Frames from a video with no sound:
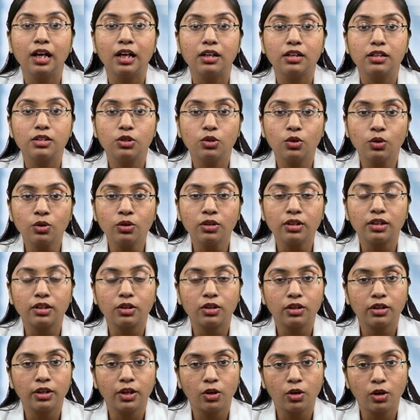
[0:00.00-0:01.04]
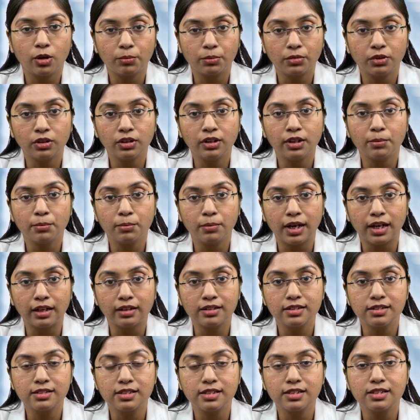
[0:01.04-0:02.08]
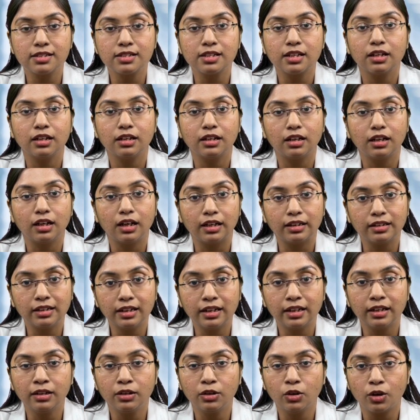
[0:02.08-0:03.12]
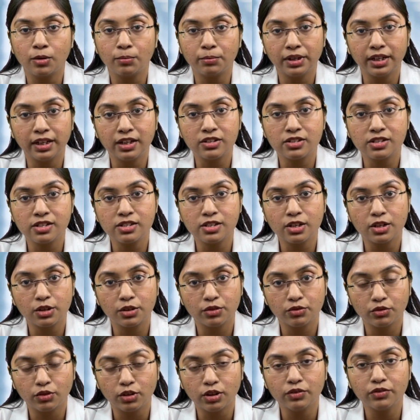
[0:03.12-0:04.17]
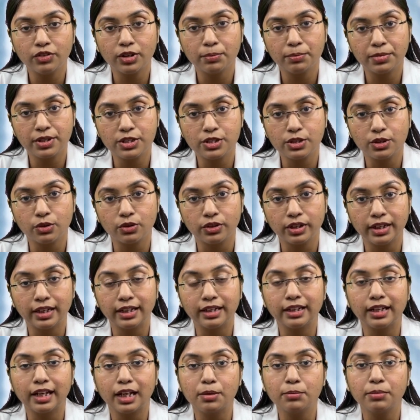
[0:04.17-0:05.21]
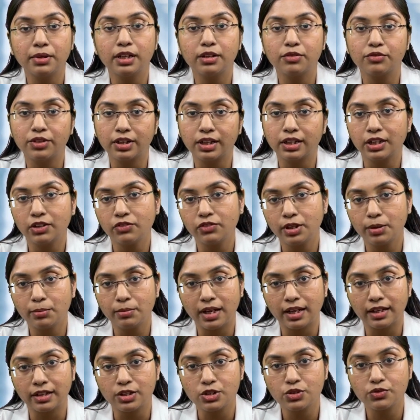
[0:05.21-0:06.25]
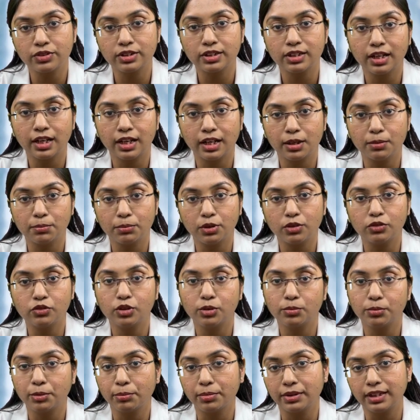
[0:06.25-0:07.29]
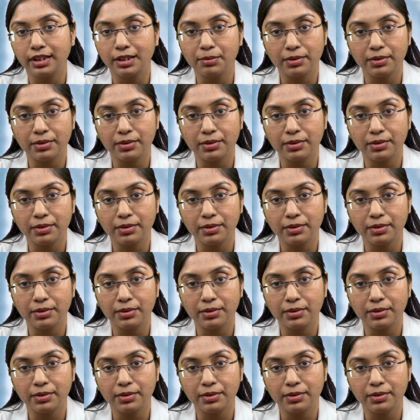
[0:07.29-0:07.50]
though hormonal imbalances other complications are involved in PCOD, it can be effectively managed with the help of homeopathic